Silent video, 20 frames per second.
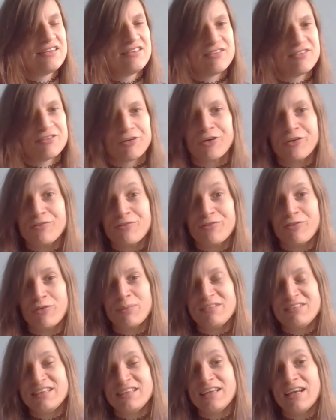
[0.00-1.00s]
zero
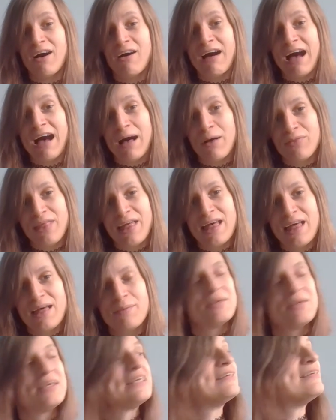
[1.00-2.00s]
conformity are out
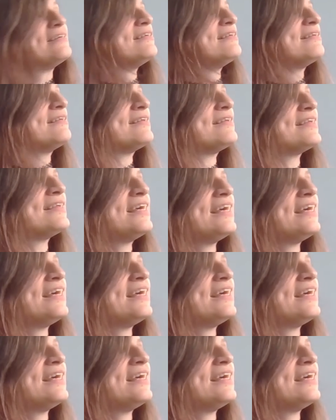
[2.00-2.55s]
there because